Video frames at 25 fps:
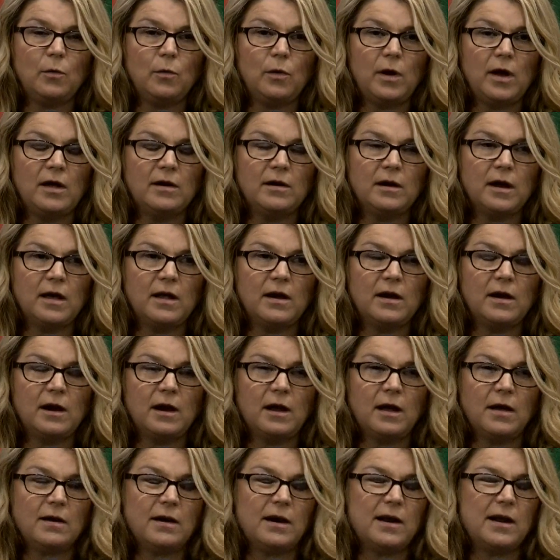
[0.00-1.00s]

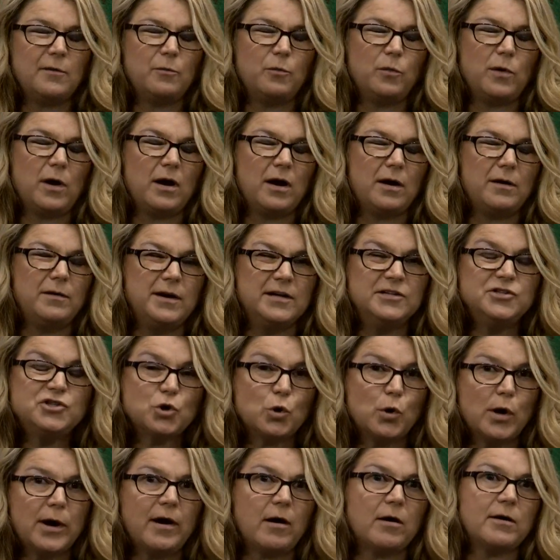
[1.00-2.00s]

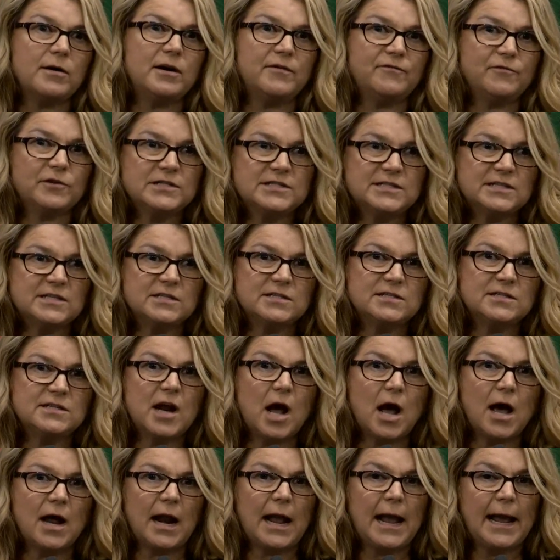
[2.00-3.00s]
enjoy our differences,
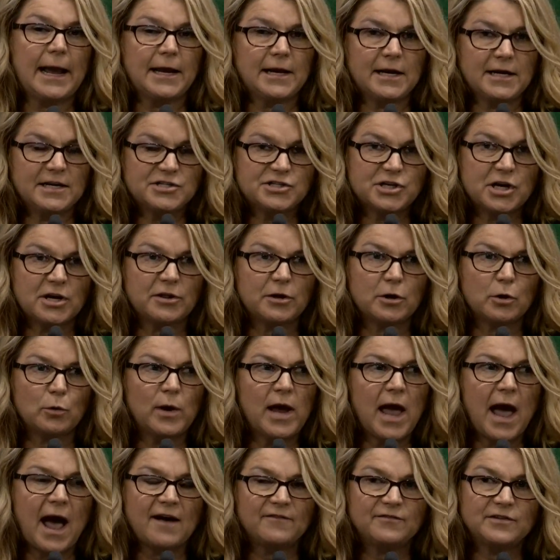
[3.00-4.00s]
not hate each other. We
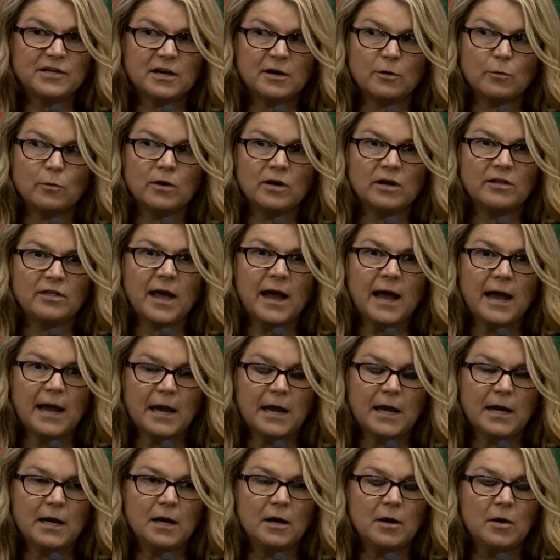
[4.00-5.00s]
have to get rid of the
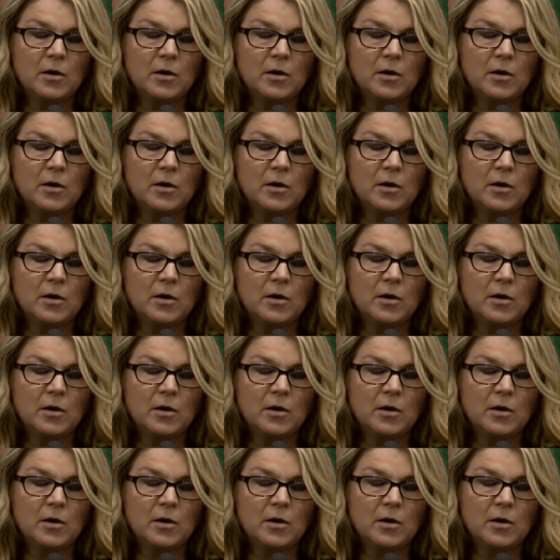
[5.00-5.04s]
hate.